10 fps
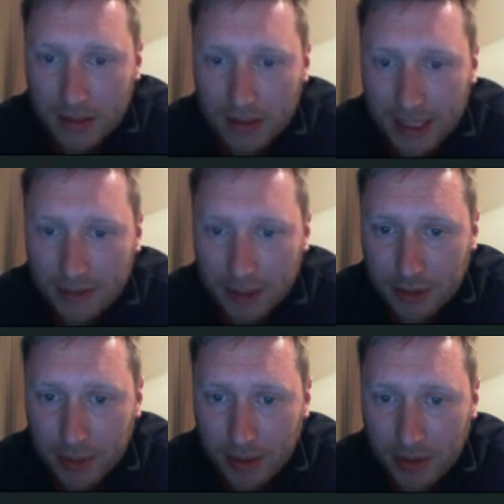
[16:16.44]
Dave
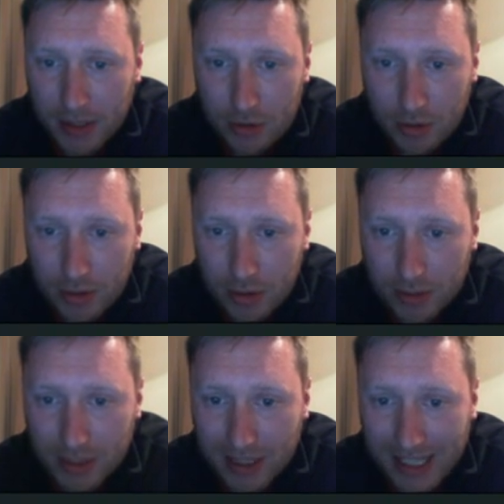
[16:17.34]
Azzopardi, Troy
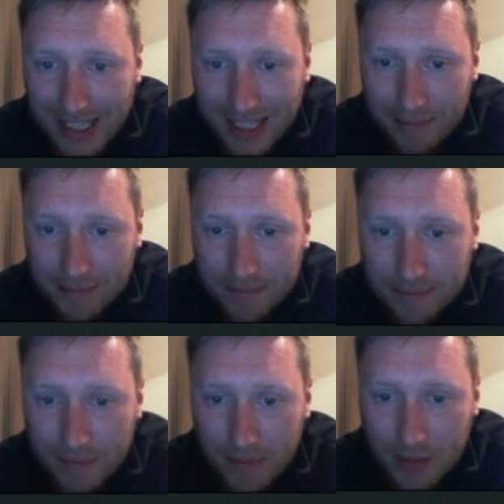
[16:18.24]
Thomas, Lenny Ham,
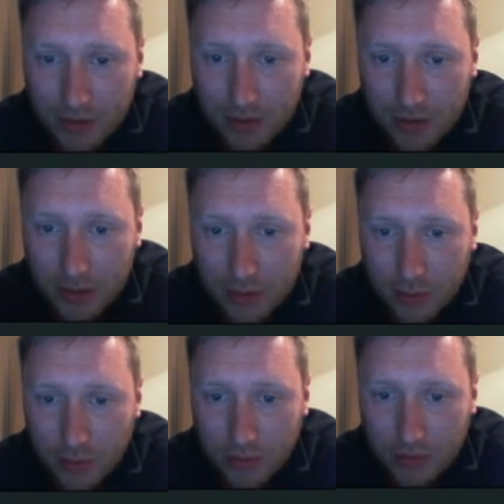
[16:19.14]
Scotty the
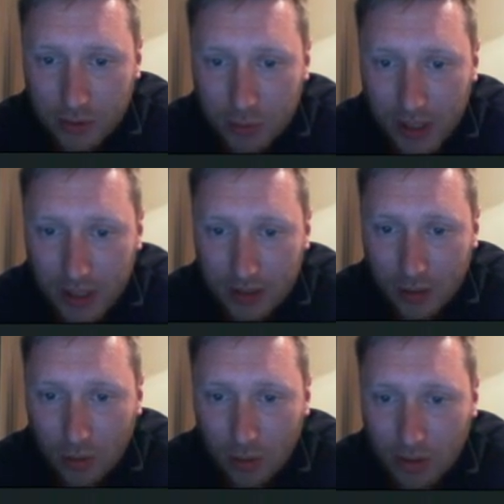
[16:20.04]
Wolf as well,
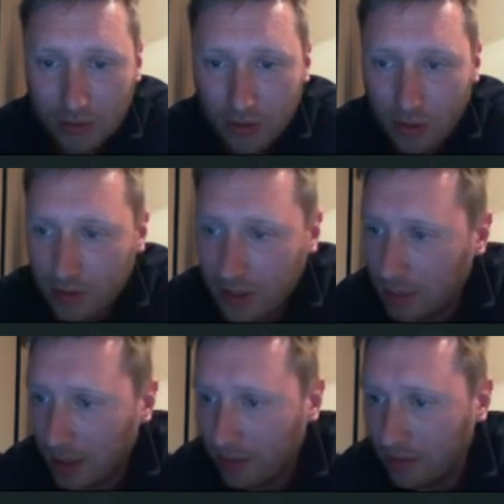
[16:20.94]
all involved in the
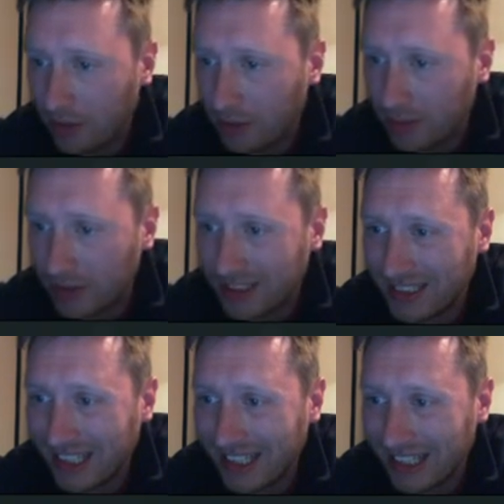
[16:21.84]
playoff final, but
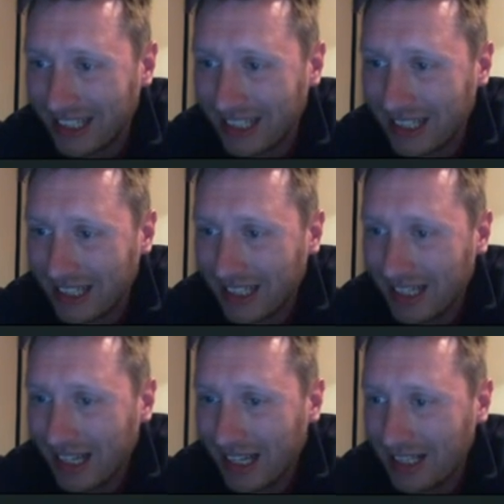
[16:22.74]
sadly,
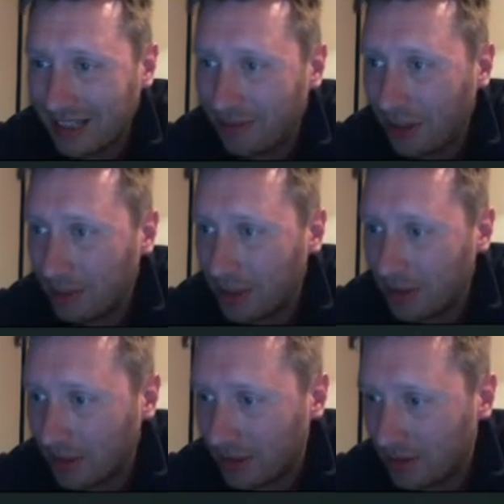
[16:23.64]
Andy
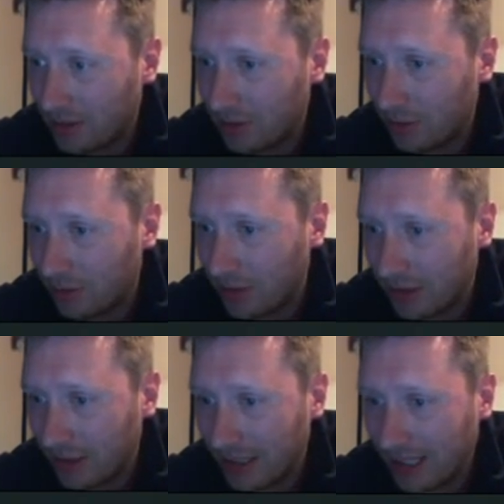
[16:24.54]
Weimanlook scoring
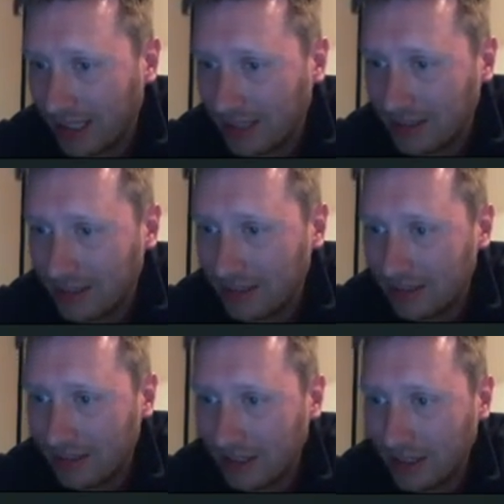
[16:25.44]
against
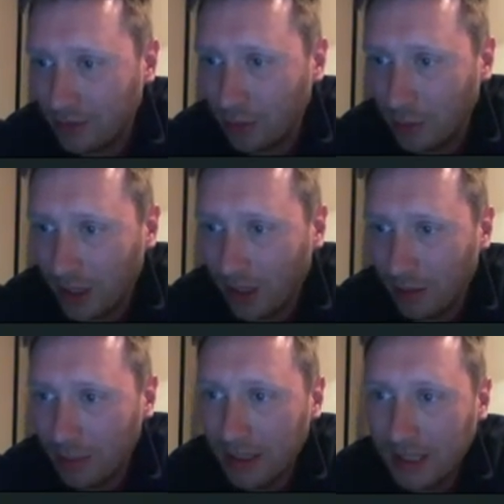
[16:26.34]
his former
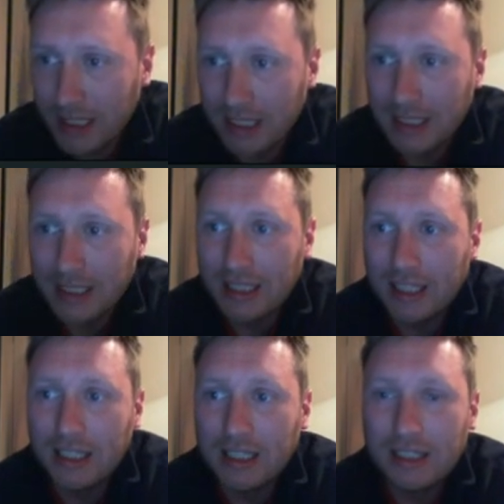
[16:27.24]
club
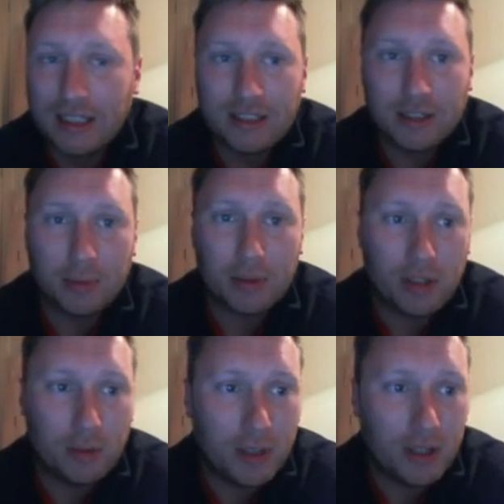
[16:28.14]
to put
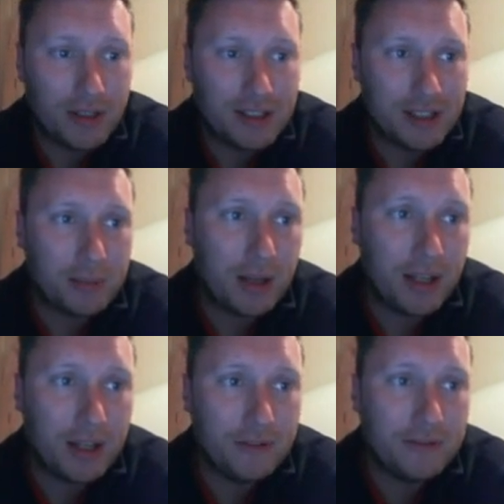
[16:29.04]
QPR into the
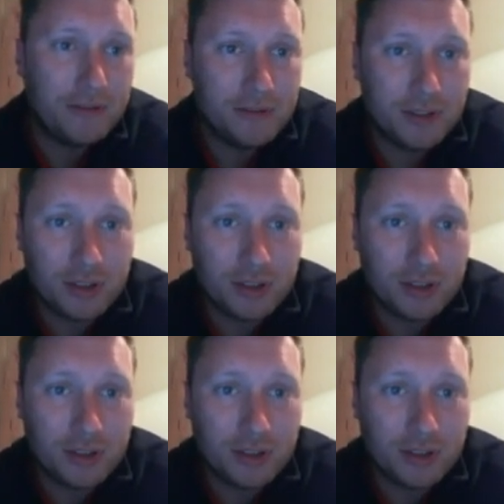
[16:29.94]
playoff, uh,